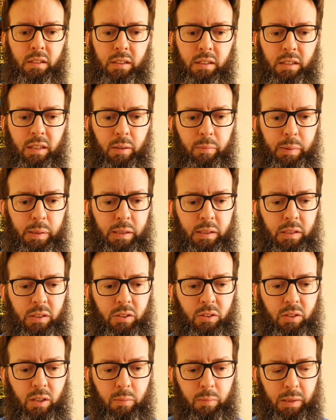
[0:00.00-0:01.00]
come in
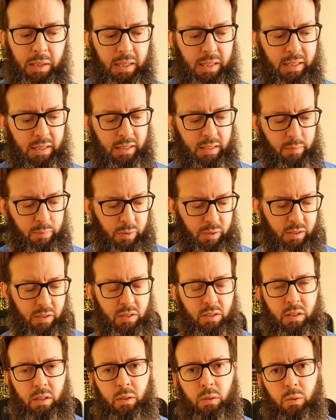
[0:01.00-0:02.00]
extremely handy. But the
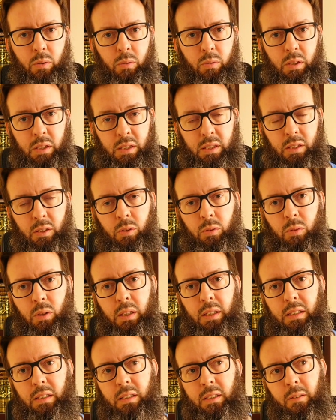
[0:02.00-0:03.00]

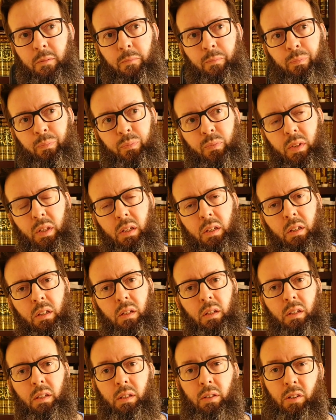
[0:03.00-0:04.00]
PSO-Rite,
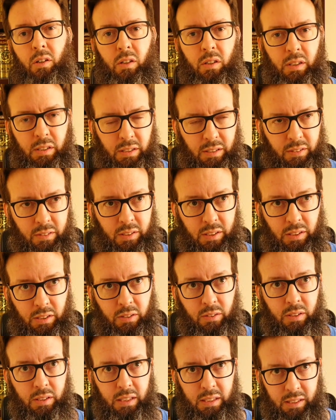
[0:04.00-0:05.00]
you can
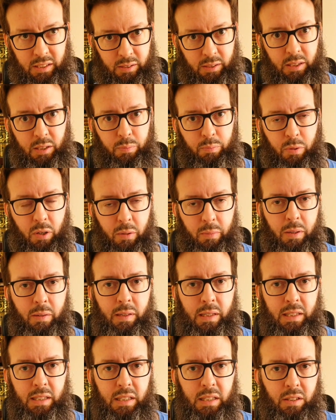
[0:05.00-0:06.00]
use it. It's
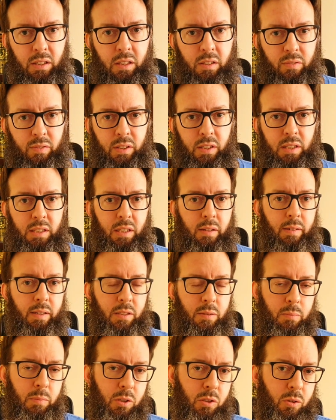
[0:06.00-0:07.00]
primarily designed for the
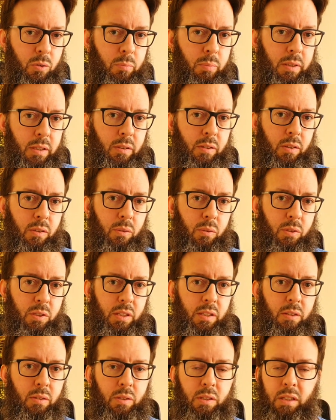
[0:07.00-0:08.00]
psoas muscle, but you can also
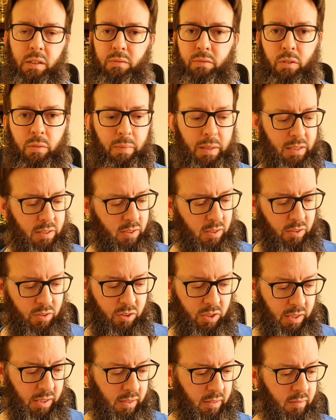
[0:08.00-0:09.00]
use it for
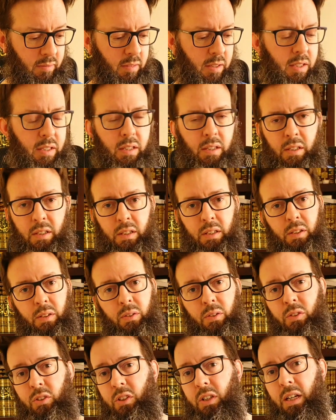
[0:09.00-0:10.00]
massaging your
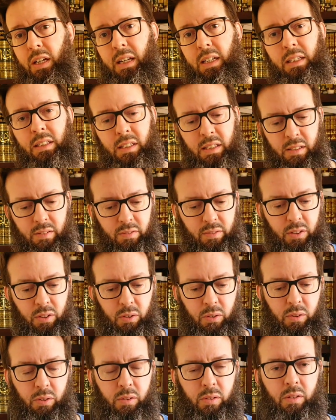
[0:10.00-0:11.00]
chest, for
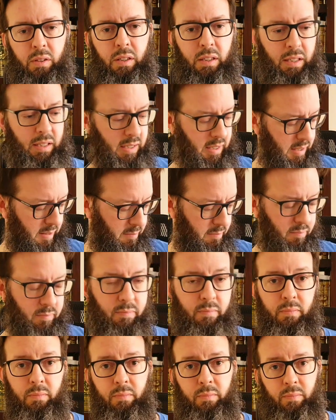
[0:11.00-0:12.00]
your
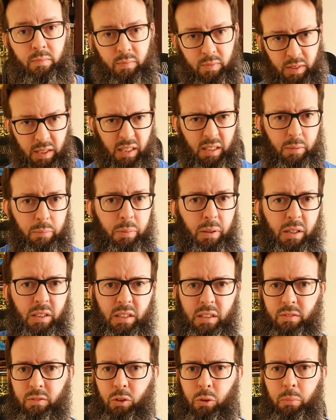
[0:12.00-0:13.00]
other parts
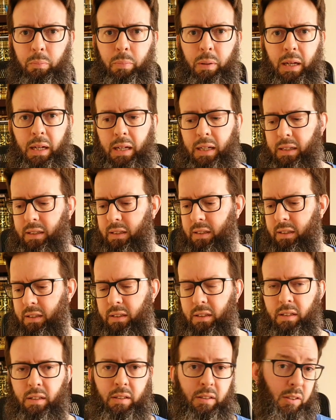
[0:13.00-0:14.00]
of your back,
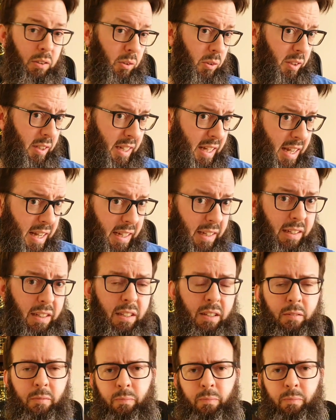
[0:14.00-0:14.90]
your neck.